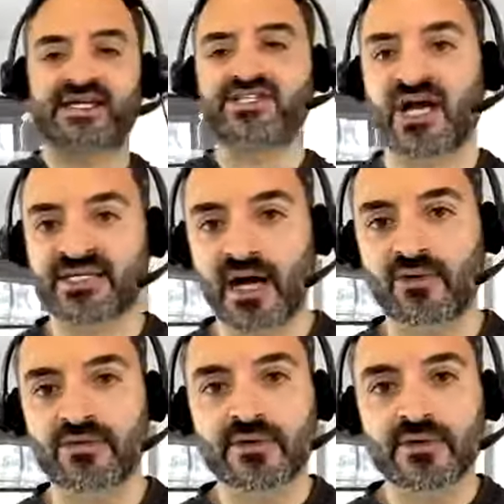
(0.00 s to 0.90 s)
I checked out."
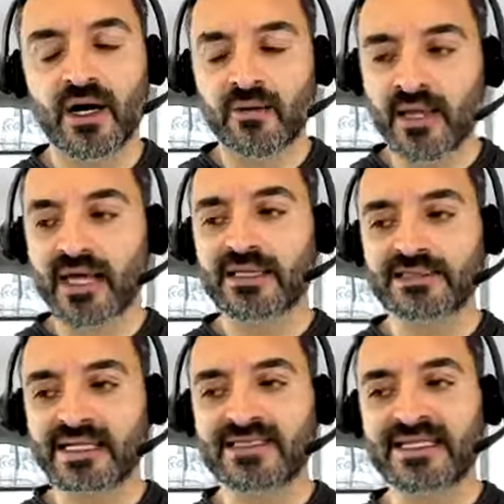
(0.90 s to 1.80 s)
I'm like,
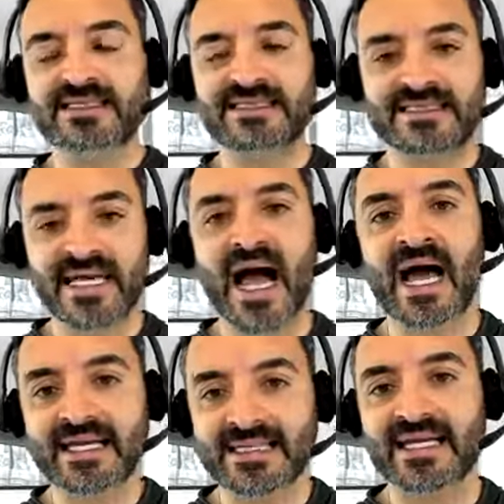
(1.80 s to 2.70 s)
"That's
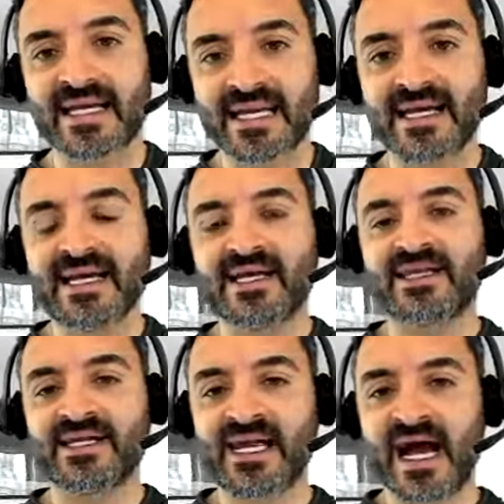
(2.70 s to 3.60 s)
exactly
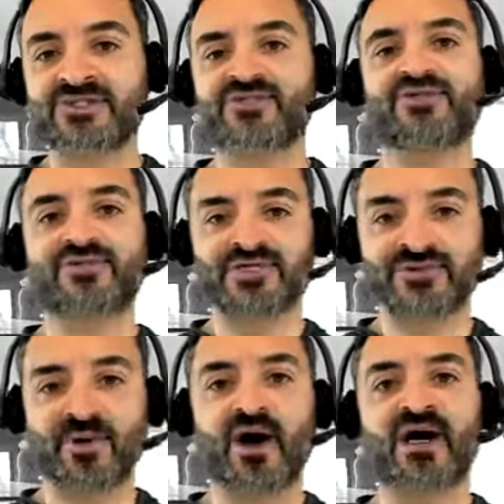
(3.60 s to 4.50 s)
the natural
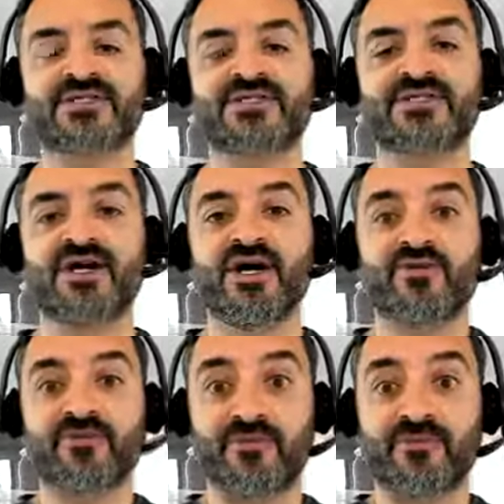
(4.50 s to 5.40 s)
response
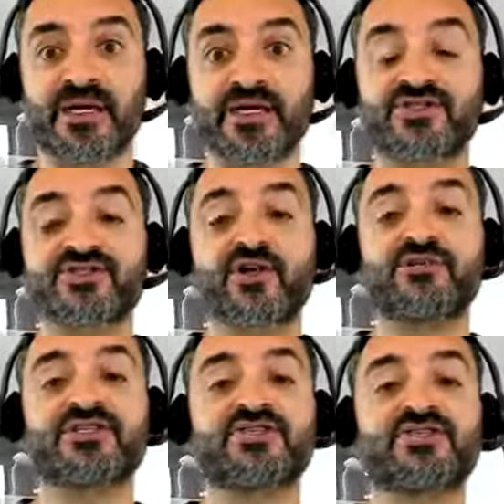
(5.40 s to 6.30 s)
from being so
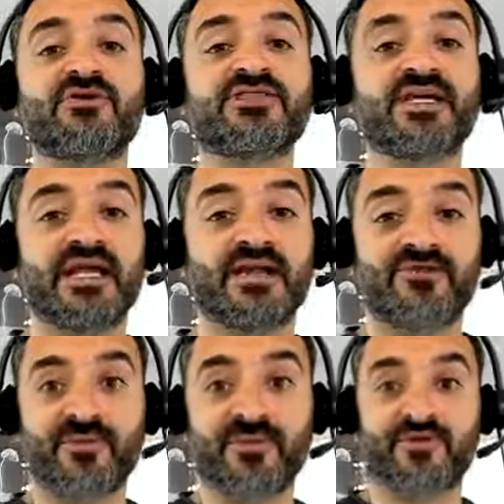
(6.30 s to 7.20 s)
dissociated
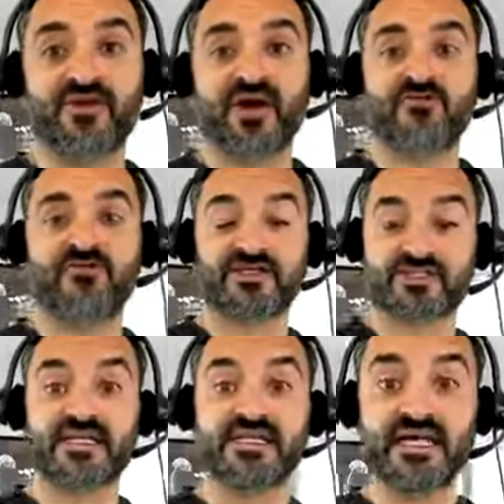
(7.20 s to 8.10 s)
from yourself." And
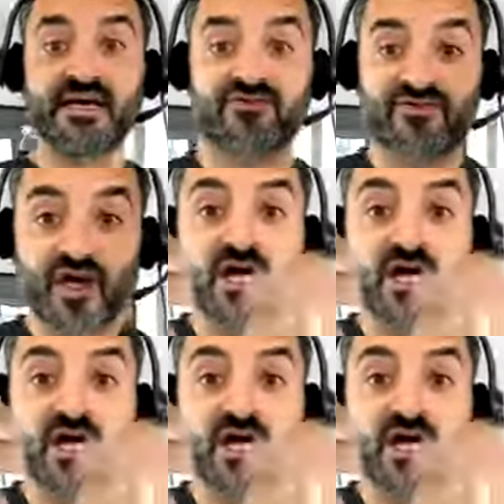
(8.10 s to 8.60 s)
she lives